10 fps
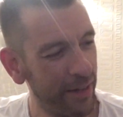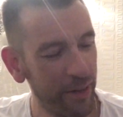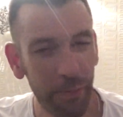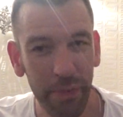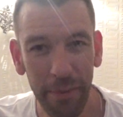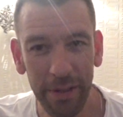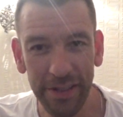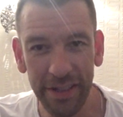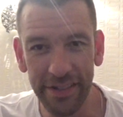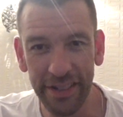The premise
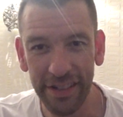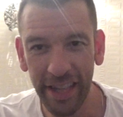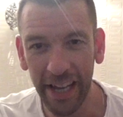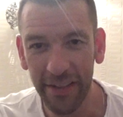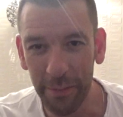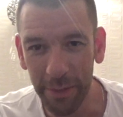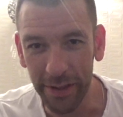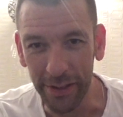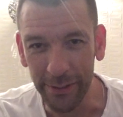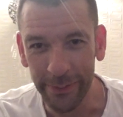is this guy in the
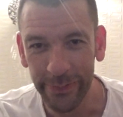middle